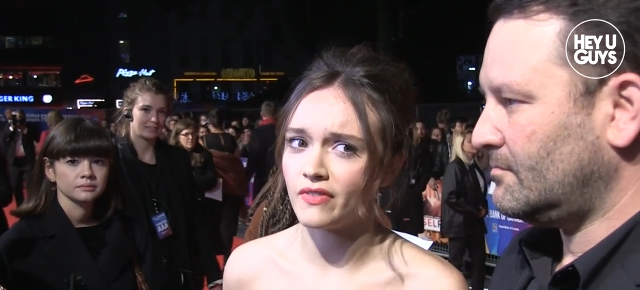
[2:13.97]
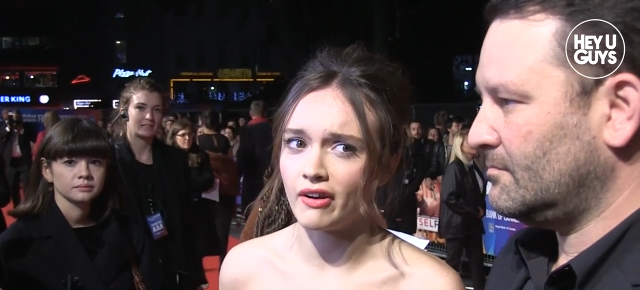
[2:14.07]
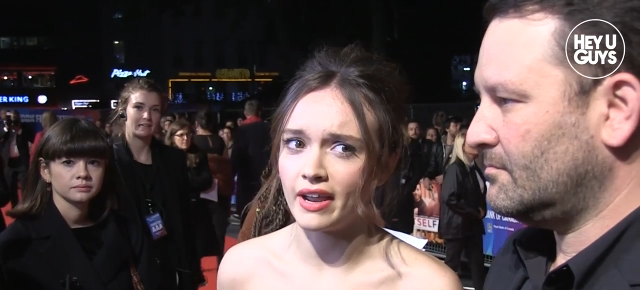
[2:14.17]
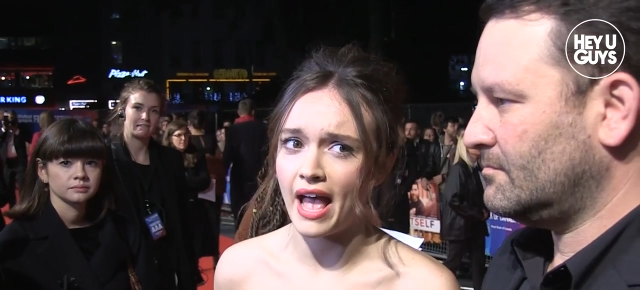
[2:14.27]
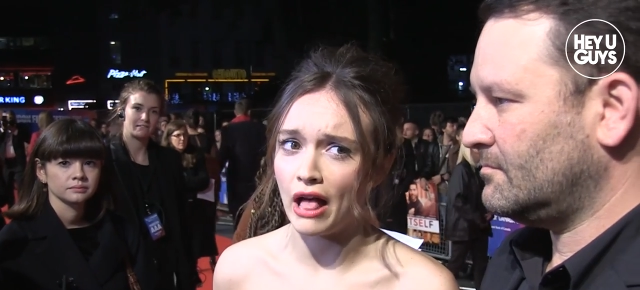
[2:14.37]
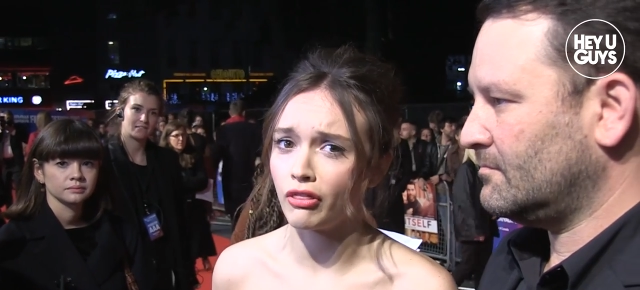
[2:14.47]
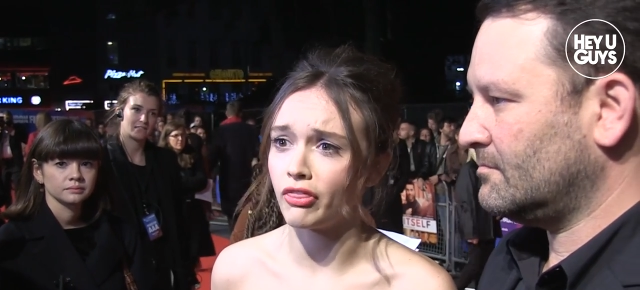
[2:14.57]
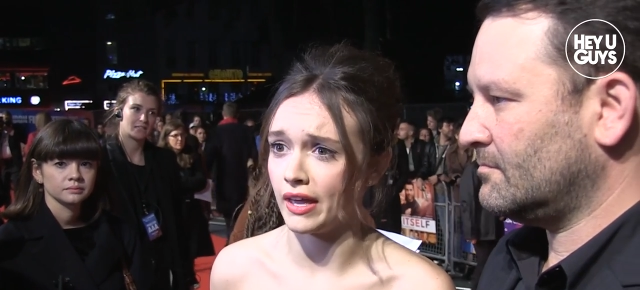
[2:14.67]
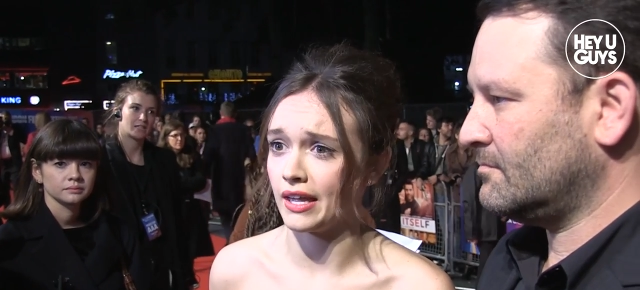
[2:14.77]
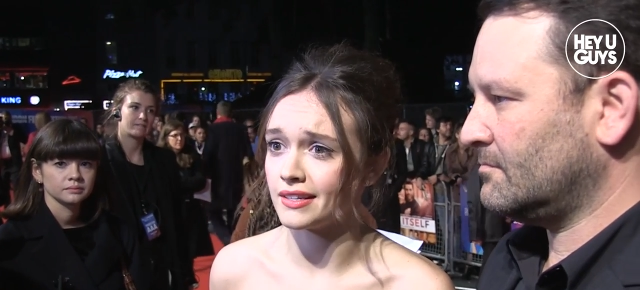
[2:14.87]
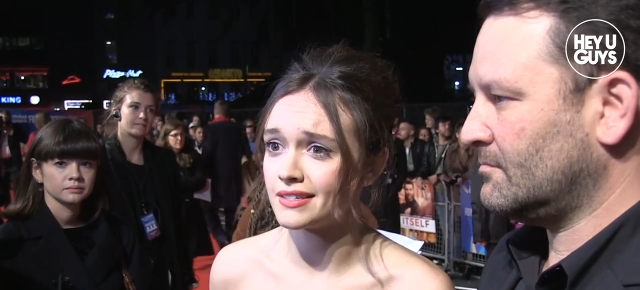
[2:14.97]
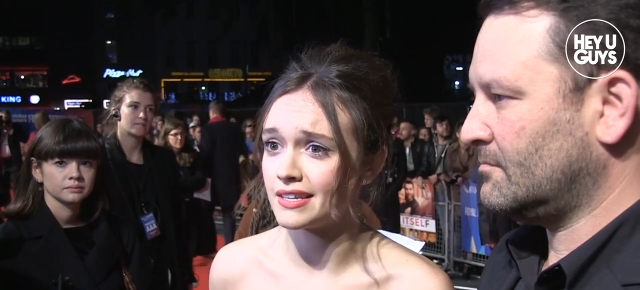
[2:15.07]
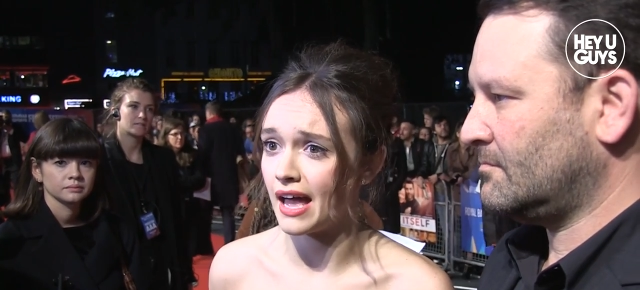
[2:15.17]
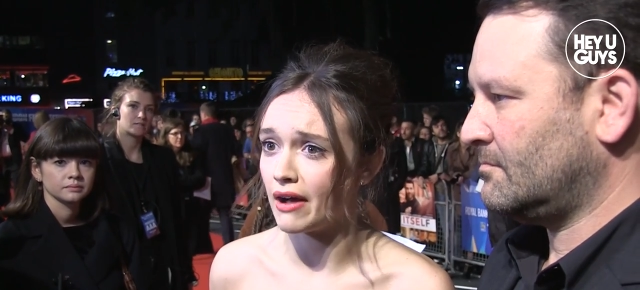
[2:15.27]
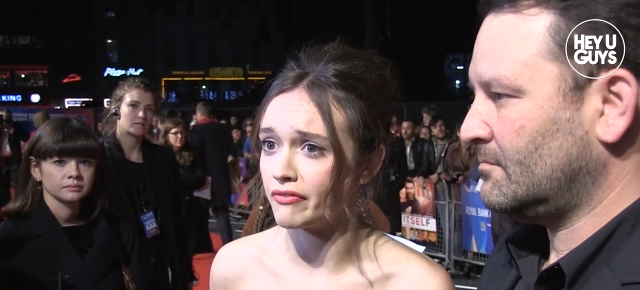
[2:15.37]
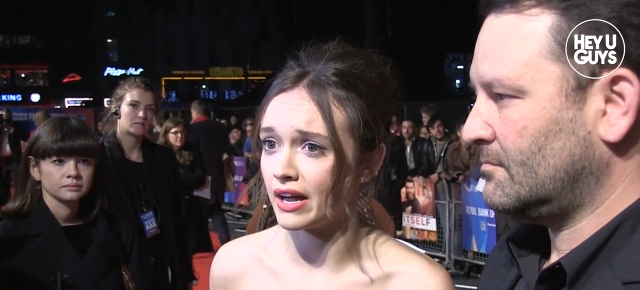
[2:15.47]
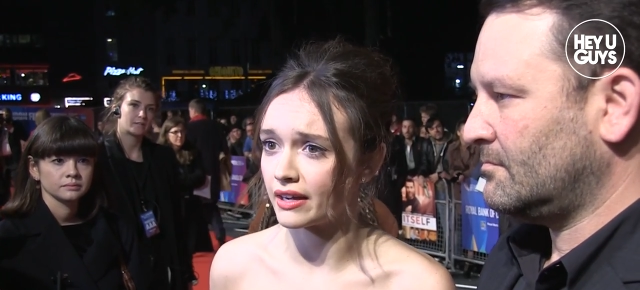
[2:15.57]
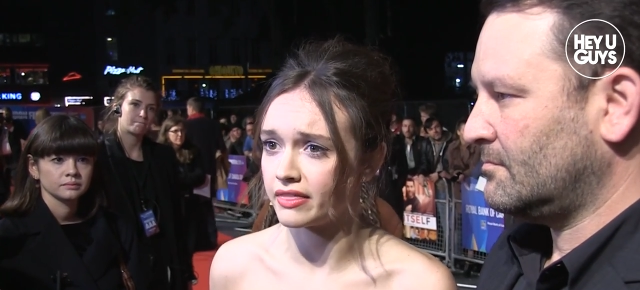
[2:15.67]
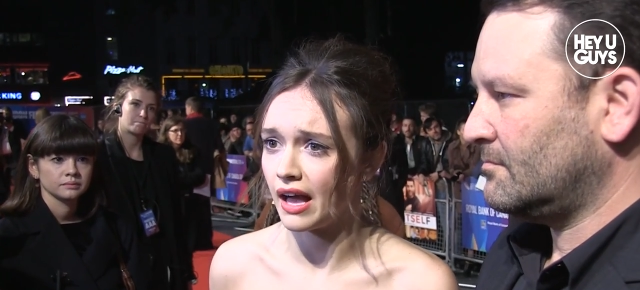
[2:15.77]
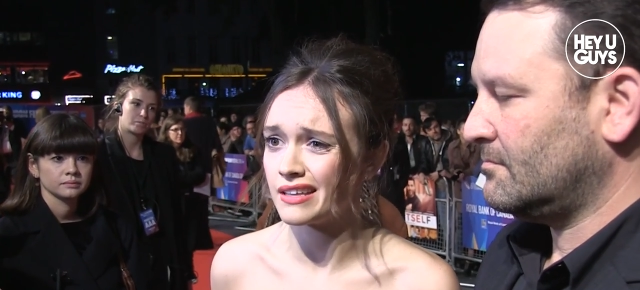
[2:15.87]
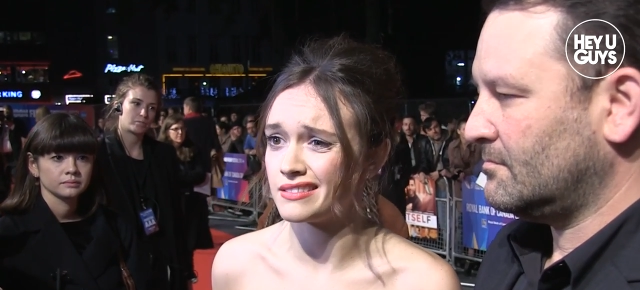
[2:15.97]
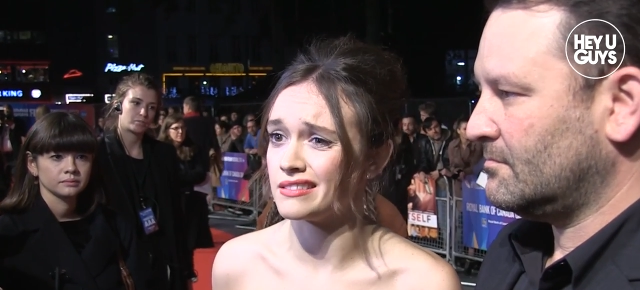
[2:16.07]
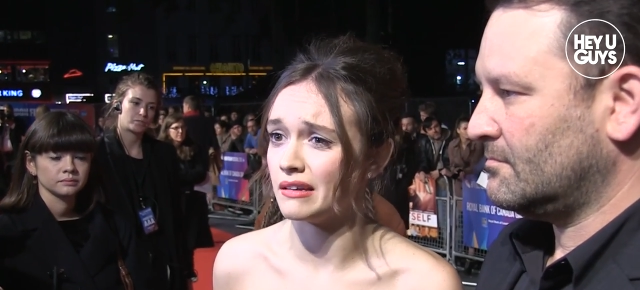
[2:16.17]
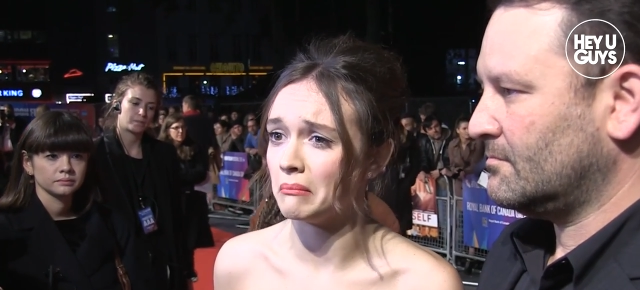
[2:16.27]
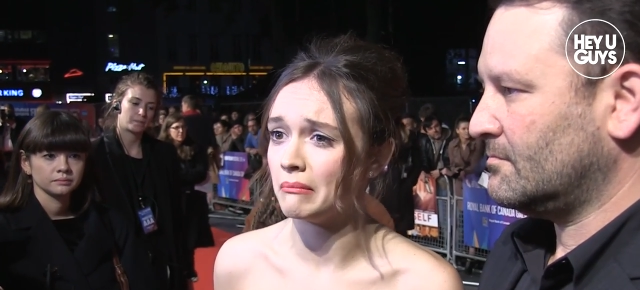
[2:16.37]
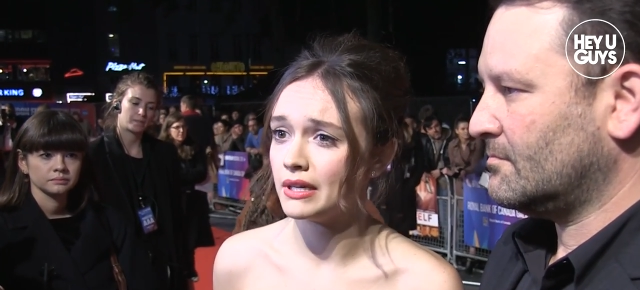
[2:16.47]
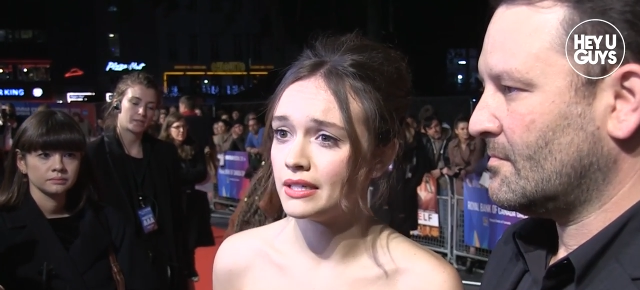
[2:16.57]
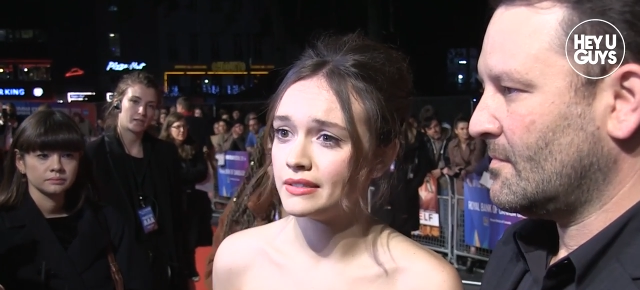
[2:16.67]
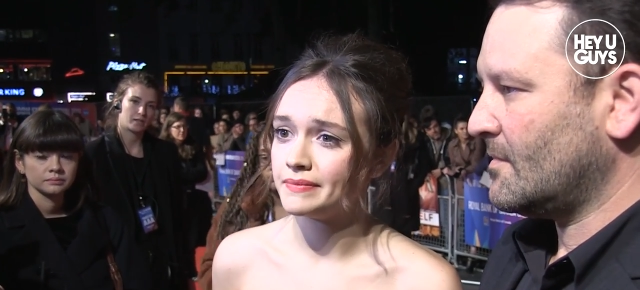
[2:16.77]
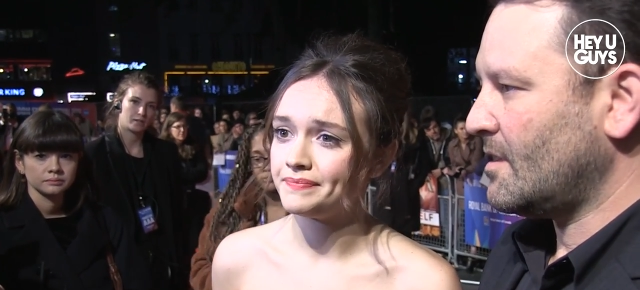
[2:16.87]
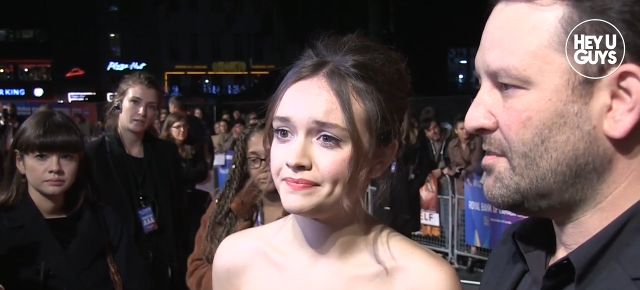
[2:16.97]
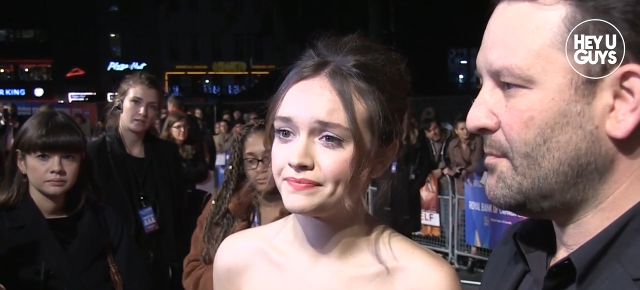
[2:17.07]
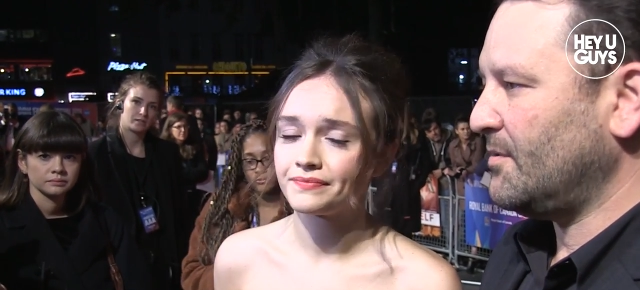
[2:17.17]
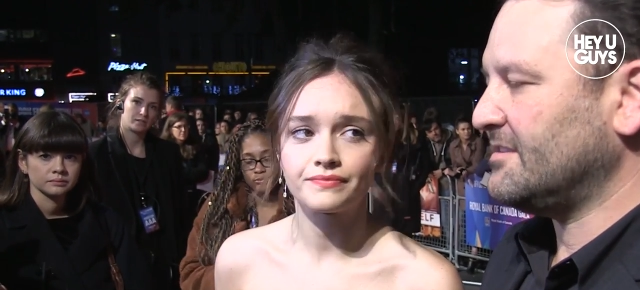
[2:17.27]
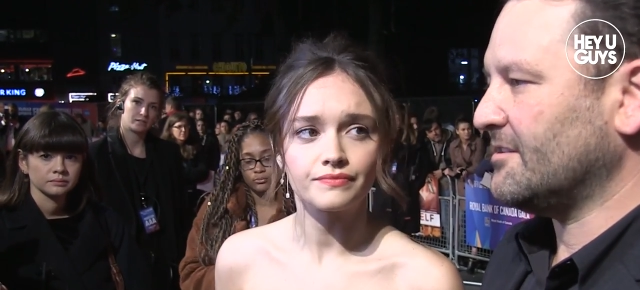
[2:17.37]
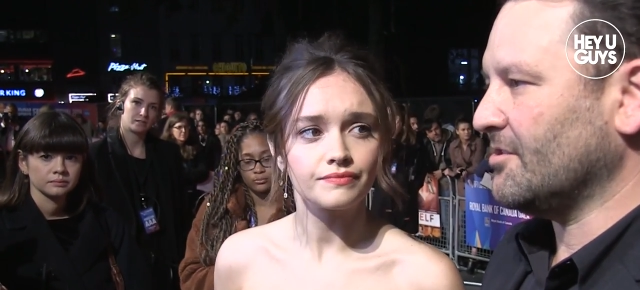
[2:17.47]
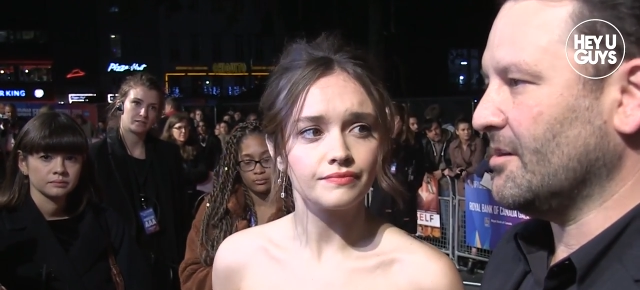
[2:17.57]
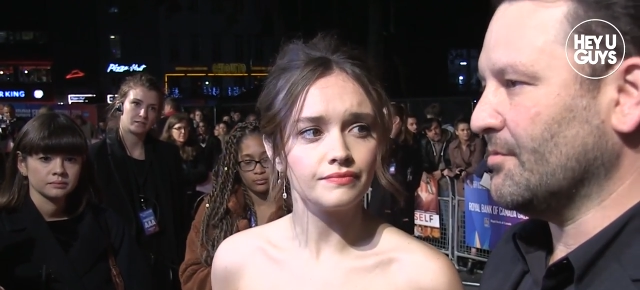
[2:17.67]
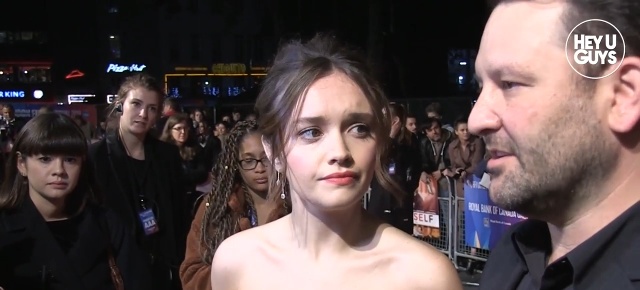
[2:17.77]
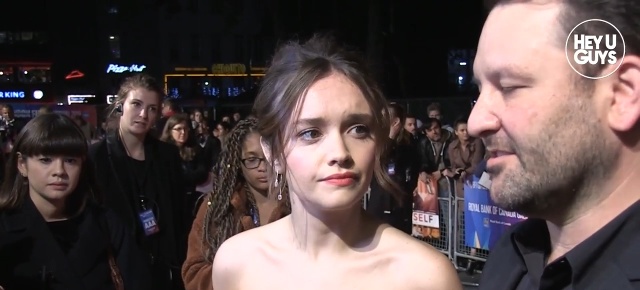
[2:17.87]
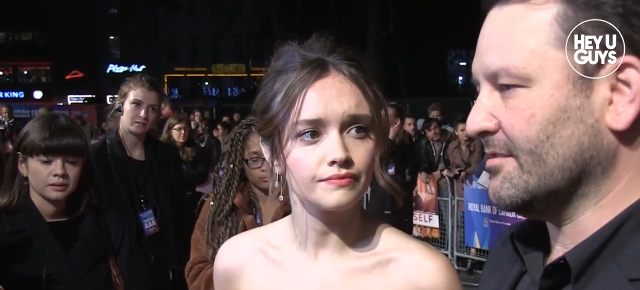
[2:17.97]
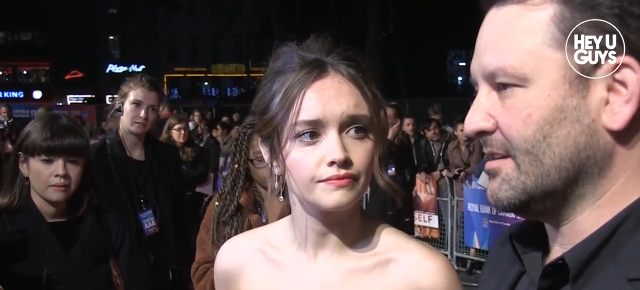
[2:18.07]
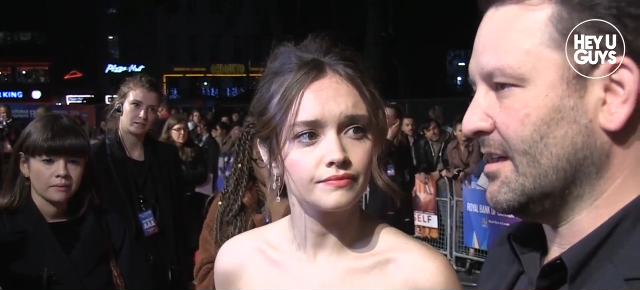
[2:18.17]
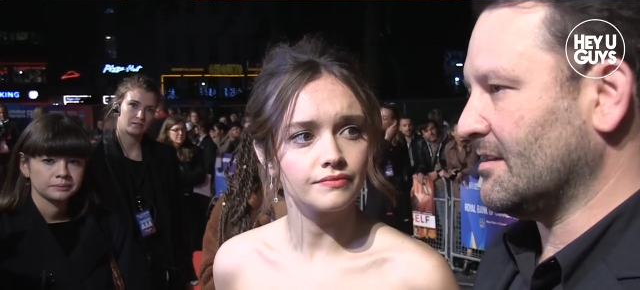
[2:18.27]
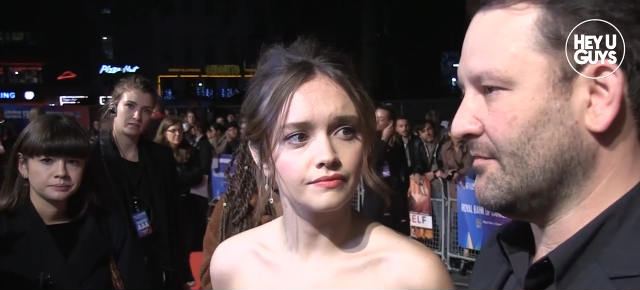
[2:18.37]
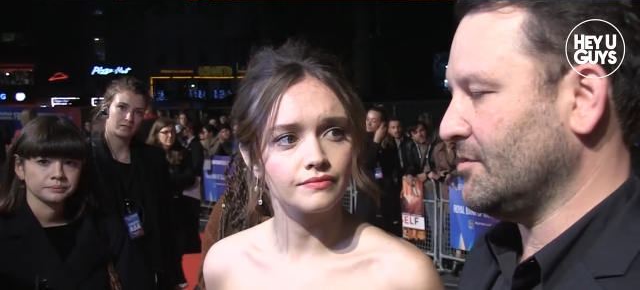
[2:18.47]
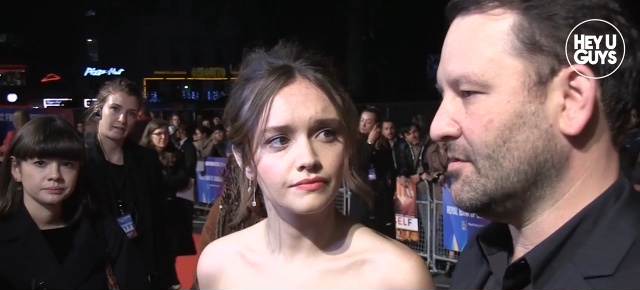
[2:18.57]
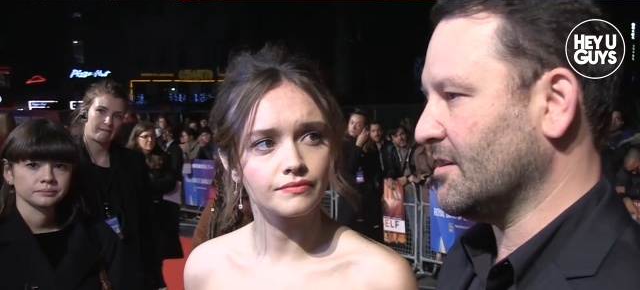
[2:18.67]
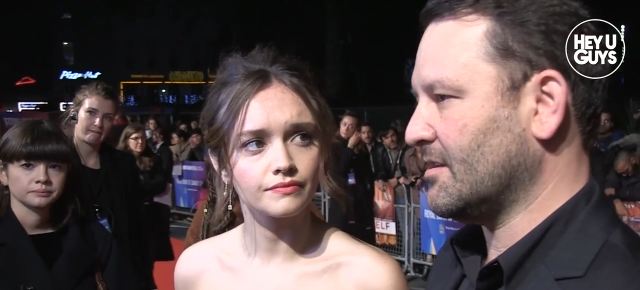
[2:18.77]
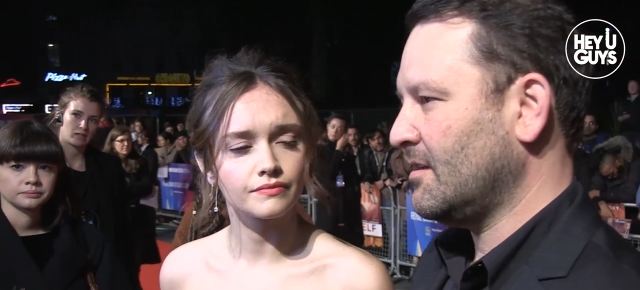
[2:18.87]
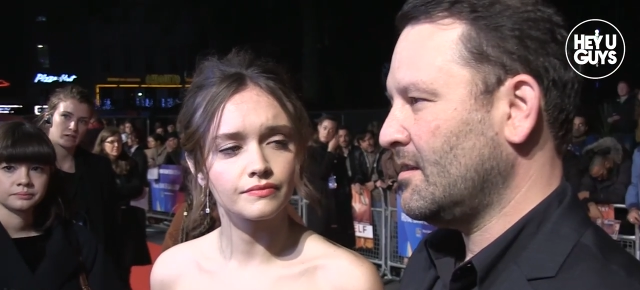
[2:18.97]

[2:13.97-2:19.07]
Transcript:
Speaker 1: very healthy to have that catharsis. I
Speaker 2: think particularly recently, like if you look,